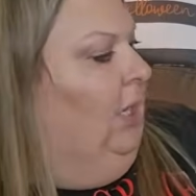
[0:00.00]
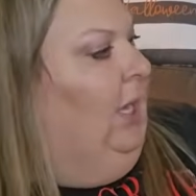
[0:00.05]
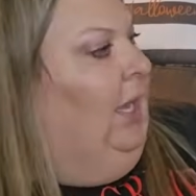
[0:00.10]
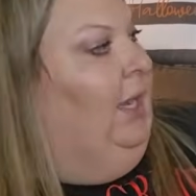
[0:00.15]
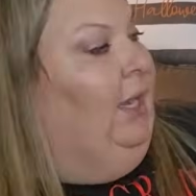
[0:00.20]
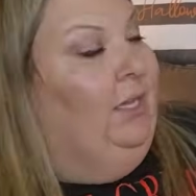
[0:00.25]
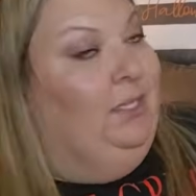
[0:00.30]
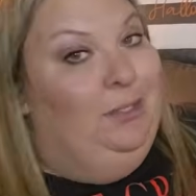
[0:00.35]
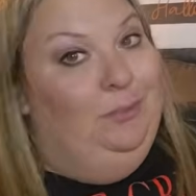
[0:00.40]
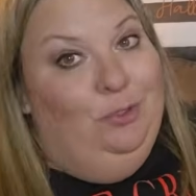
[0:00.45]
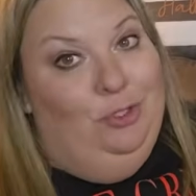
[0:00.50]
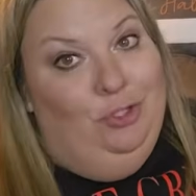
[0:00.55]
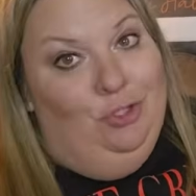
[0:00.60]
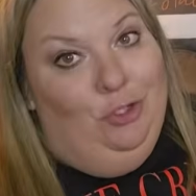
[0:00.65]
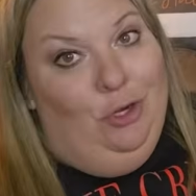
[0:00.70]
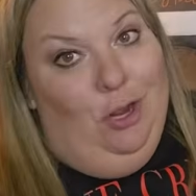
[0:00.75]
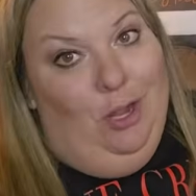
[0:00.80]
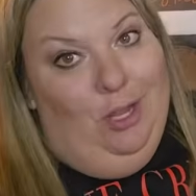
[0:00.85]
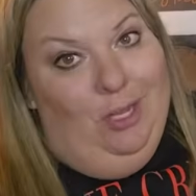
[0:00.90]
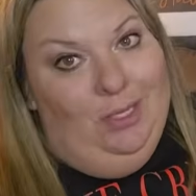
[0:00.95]
I got some
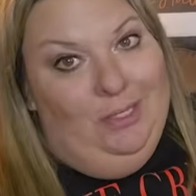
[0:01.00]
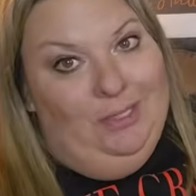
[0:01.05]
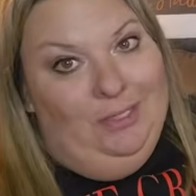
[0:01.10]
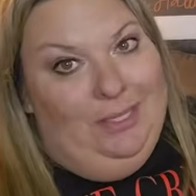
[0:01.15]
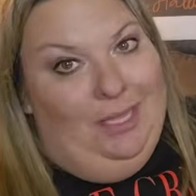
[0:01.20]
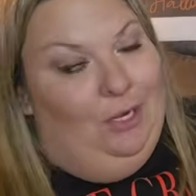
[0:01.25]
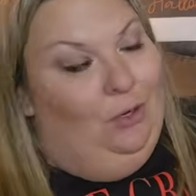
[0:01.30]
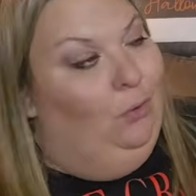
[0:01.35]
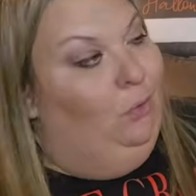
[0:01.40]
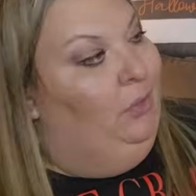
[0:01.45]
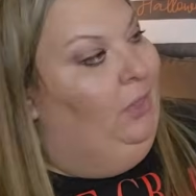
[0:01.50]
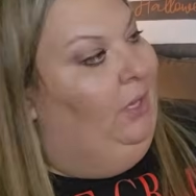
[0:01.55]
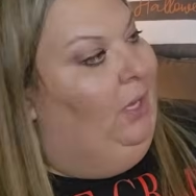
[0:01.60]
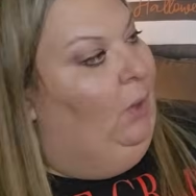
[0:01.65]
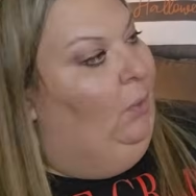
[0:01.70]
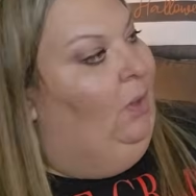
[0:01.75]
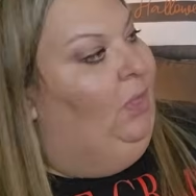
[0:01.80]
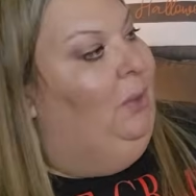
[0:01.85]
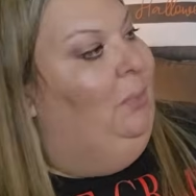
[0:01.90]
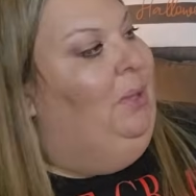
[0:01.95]
straws. I don't think I
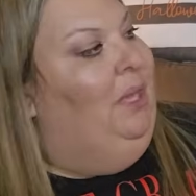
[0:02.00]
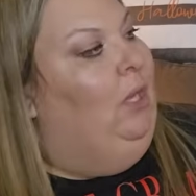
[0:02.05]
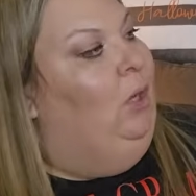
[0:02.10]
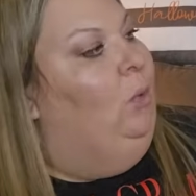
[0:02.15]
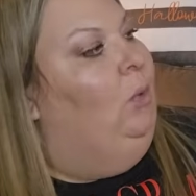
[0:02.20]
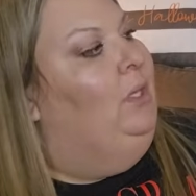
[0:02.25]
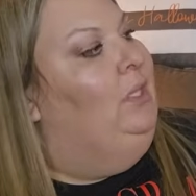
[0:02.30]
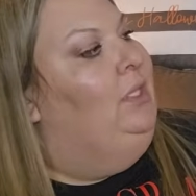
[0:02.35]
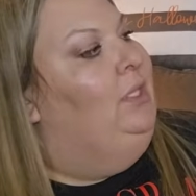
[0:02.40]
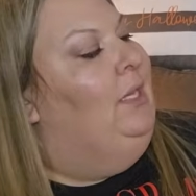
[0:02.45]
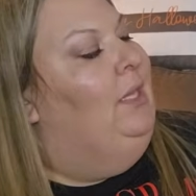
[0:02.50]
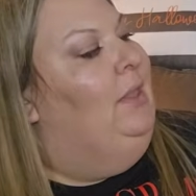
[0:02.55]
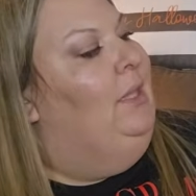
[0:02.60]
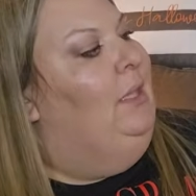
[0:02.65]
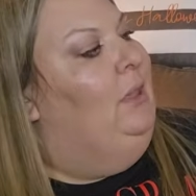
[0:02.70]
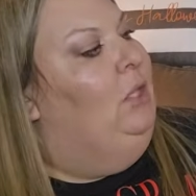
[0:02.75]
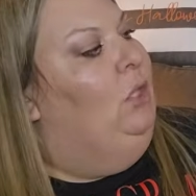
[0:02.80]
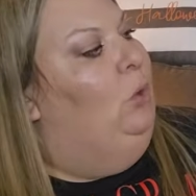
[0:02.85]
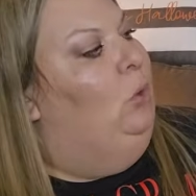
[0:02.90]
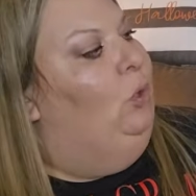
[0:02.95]
want the pink ones. I
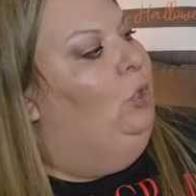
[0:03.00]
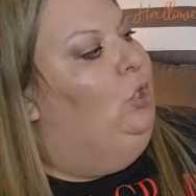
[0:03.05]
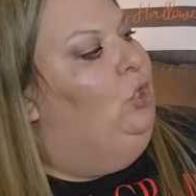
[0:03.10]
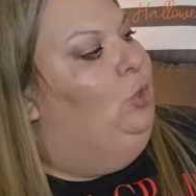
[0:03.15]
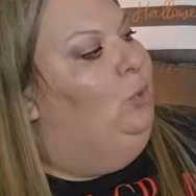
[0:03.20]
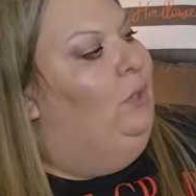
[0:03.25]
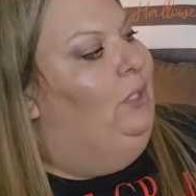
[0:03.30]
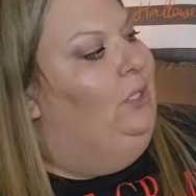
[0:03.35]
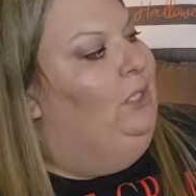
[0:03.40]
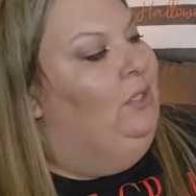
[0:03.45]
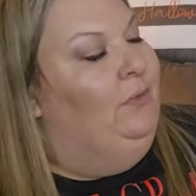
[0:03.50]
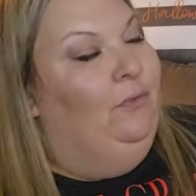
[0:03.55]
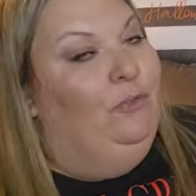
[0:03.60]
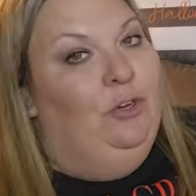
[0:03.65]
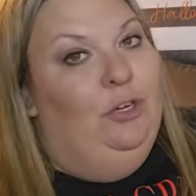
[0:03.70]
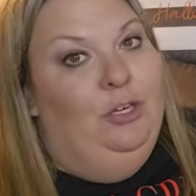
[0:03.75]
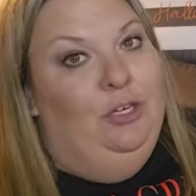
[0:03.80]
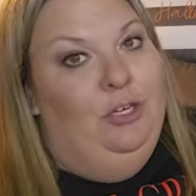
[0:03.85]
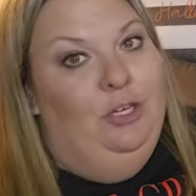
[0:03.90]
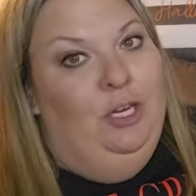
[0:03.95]
think the orange ones
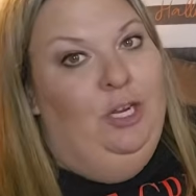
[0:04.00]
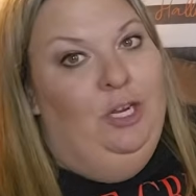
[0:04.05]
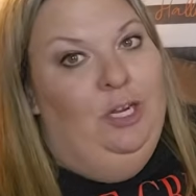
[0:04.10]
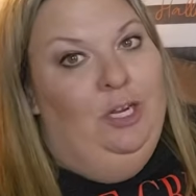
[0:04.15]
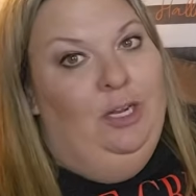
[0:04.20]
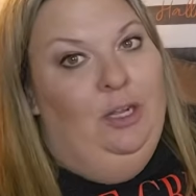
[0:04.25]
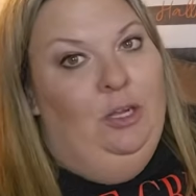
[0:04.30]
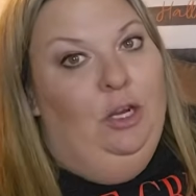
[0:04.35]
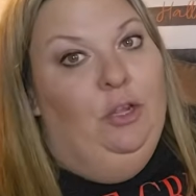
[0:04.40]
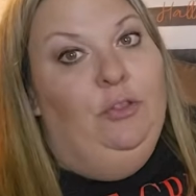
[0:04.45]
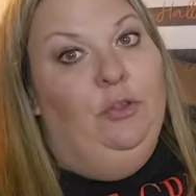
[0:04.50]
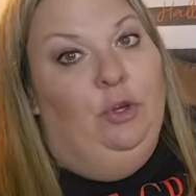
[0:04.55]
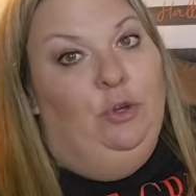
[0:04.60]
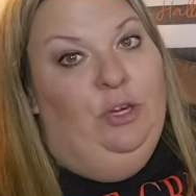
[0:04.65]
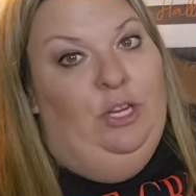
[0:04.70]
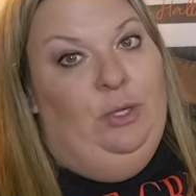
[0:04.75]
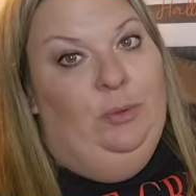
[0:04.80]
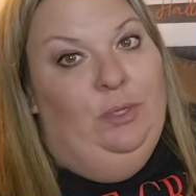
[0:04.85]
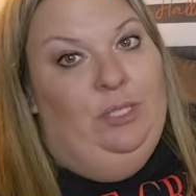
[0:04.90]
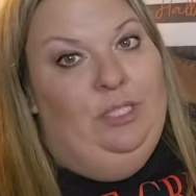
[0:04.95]
or the
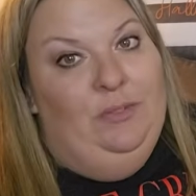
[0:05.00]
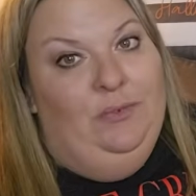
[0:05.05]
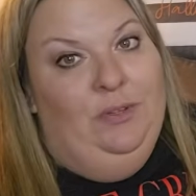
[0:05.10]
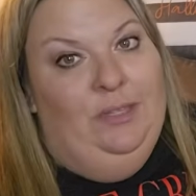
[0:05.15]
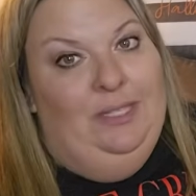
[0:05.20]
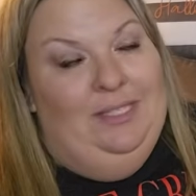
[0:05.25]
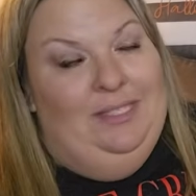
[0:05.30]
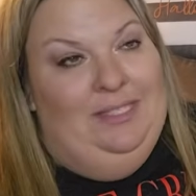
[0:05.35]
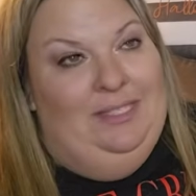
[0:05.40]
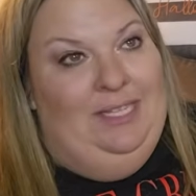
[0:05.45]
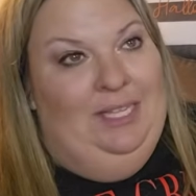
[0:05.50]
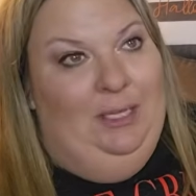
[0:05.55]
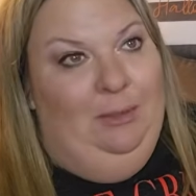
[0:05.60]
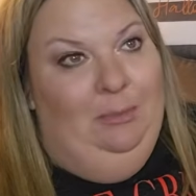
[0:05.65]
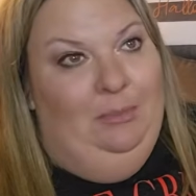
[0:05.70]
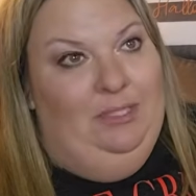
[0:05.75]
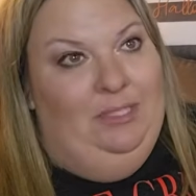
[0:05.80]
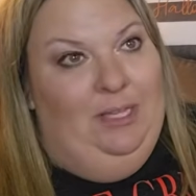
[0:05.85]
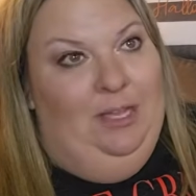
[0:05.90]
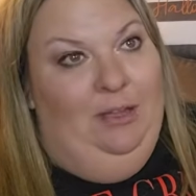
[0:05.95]
green ones for the
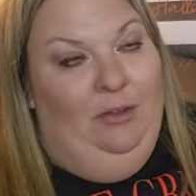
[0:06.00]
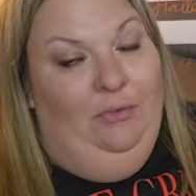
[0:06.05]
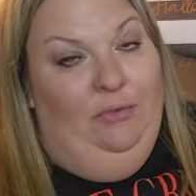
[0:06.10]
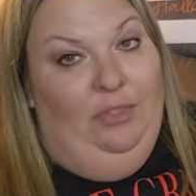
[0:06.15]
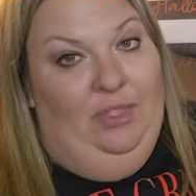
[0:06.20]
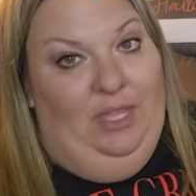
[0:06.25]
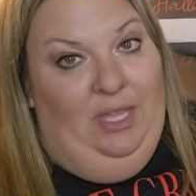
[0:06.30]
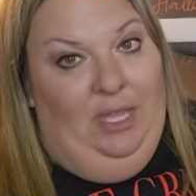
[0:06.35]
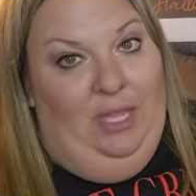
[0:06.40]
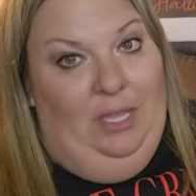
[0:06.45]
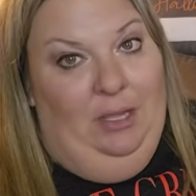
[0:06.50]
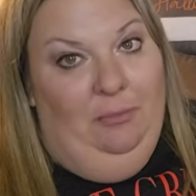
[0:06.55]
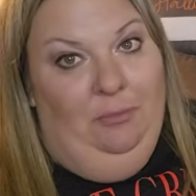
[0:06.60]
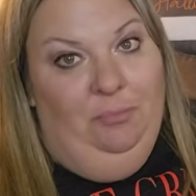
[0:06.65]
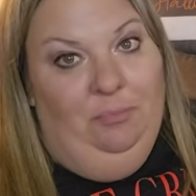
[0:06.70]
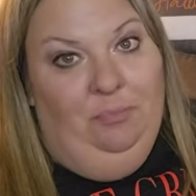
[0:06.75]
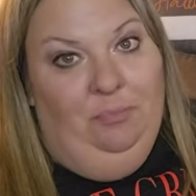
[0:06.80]
stems of the